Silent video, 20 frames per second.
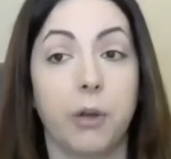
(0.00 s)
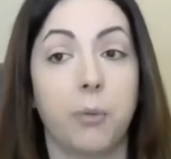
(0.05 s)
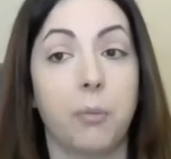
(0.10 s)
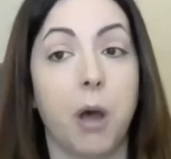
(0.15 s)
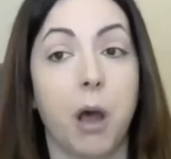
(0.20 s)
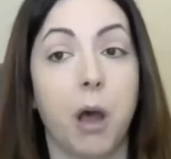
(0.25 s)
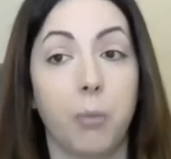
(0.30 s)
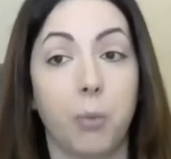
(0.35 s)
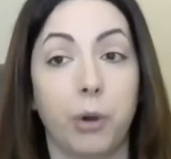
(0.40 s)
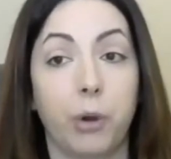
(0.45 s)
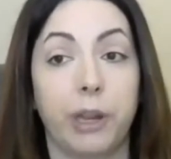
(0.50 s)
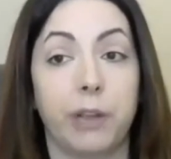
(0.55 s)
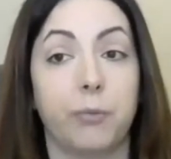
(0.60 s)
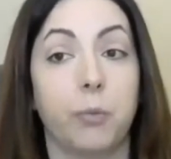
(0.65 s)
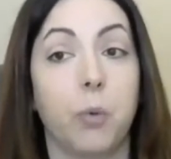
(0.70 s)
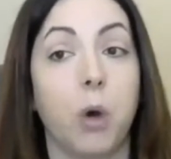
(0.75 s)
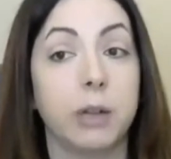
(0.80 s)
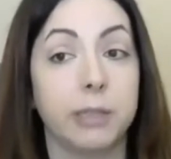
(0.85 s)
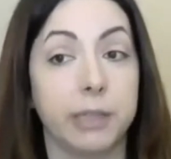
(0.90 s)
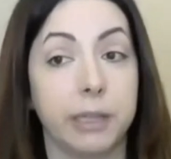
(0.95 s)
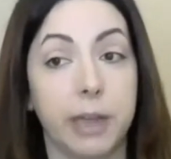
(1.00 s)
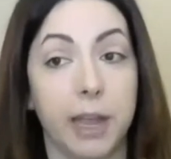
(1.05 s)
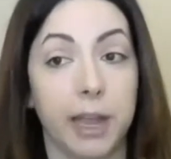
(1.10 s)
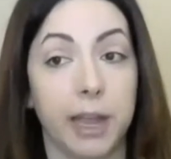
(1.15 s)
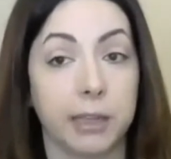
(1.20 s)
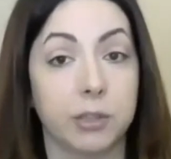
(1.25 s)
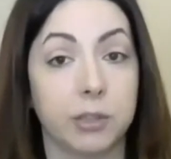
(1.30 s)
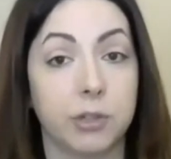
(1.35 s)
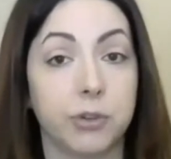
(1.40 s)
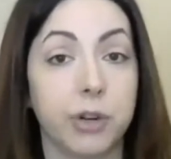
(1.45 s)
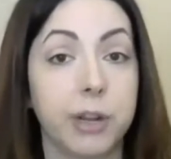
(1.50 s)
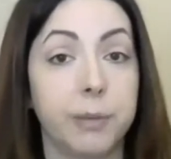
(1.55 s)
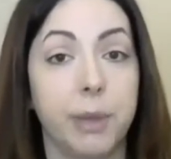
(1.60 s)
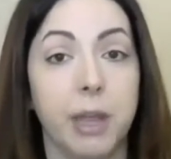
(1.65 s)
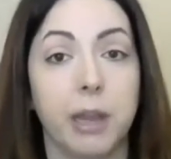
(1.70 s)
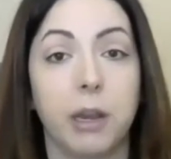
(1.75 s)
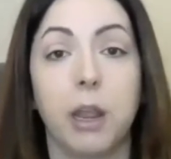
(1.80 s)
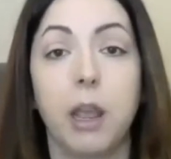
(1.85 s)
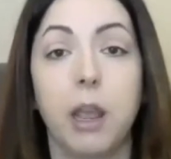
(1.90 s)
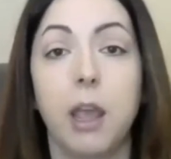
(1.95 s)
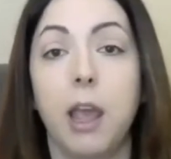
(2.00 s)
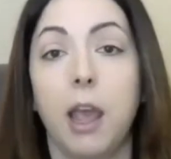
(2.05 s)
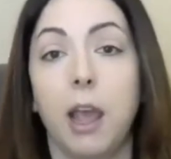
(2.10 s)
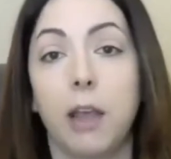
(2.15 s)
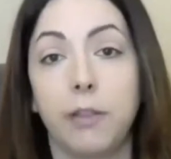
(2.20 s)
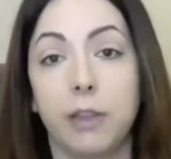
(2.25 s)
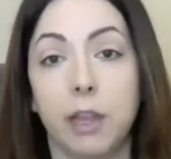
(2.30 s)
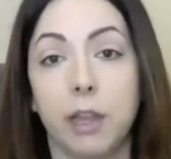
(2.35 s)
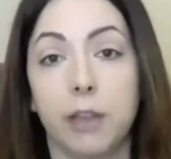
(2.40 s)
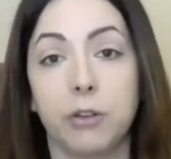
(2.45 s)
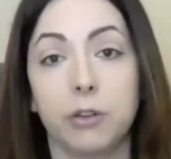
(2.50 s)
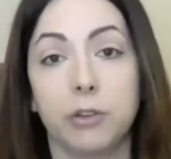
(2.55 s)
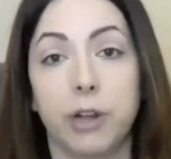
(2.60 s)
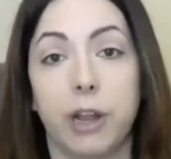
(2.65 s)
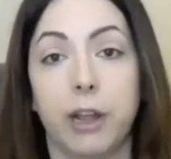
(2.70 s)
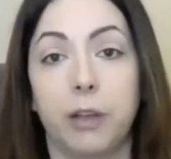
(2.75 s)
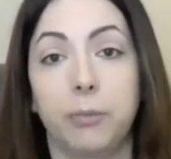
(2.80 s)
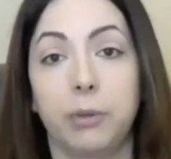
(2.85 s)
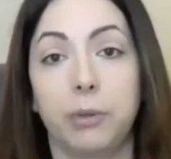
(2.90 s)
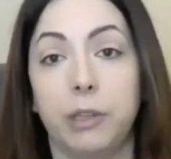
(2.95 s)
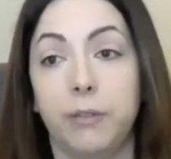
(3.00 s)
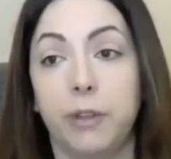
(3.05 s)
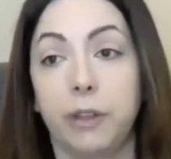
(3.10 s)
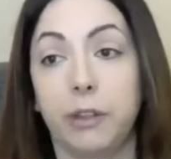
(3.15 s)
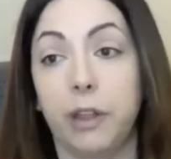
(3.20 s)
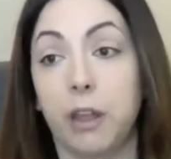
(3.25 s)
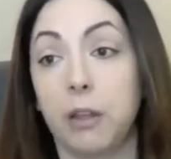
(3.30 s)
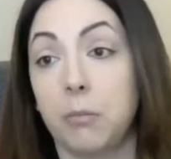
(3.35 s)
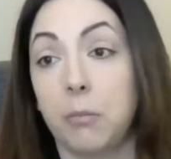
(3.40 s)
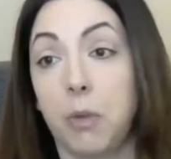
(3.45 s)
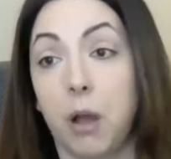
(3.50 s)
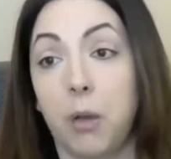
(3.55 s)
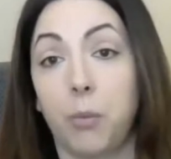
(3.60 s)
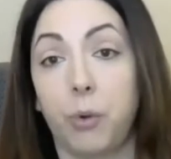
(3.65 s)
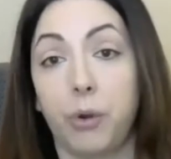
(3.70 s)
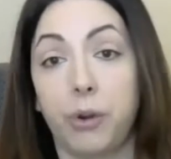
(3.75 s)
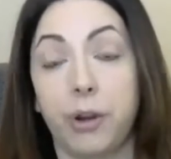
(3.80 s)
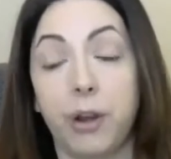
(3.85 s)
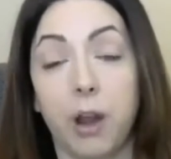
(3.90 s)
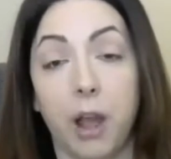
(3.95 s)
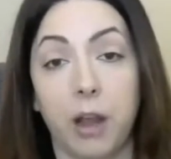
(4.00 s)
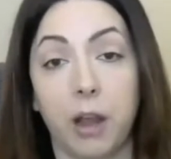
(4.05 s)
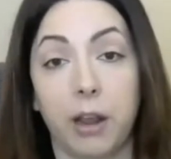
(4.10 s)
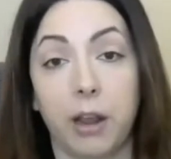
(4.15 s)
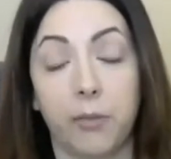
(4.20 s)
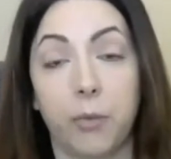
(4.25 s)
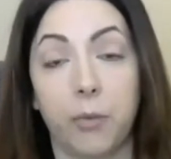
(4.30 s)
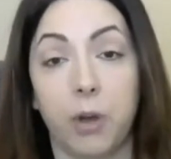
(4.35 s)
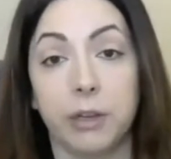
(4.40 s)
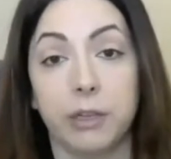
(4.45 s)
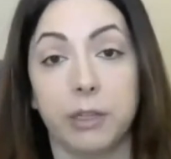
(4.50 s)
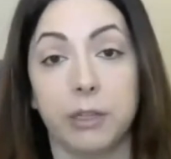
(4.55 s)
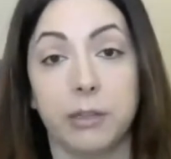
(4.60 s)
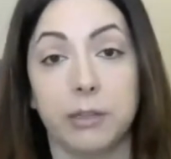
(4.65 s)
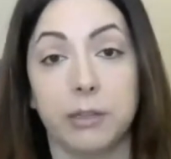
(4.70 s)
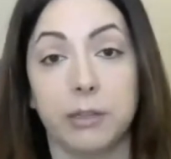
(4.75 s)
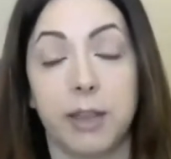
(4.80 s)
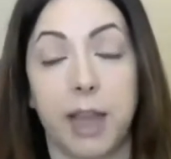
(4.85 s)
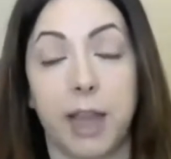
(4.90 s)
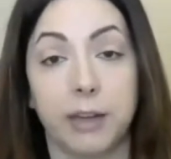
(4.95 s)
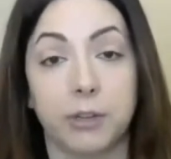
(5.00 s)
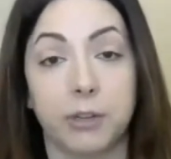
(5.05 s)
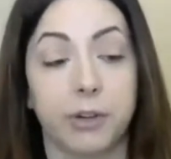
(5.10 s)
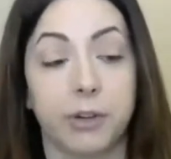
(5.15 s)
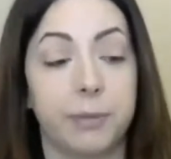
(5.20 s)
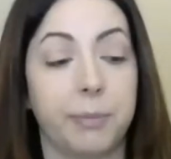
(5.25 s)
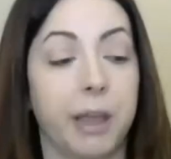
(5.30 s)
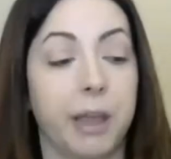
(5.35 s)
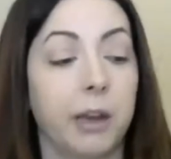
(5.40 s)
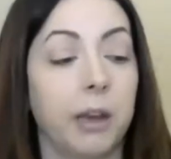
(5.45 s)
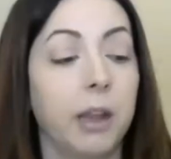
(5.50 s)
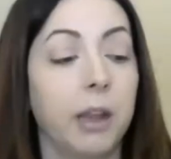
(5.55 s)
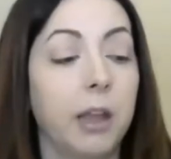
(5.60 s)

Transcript: mom would have wanted X treatment, and the other child believing that mom would not have wanted that treatment.